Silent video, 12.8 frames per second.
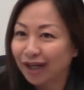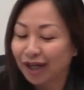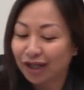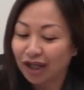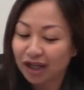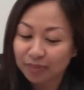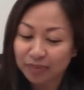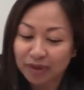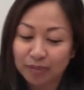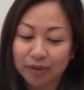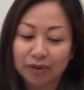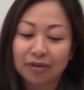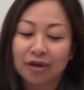A lot of
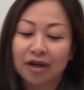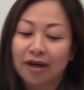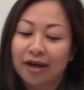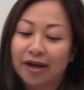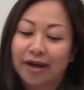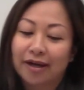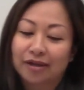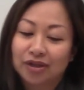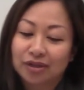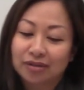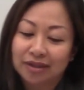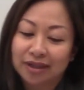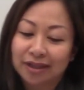people
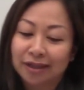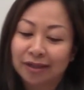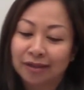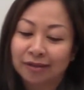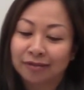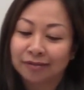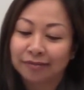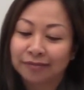actually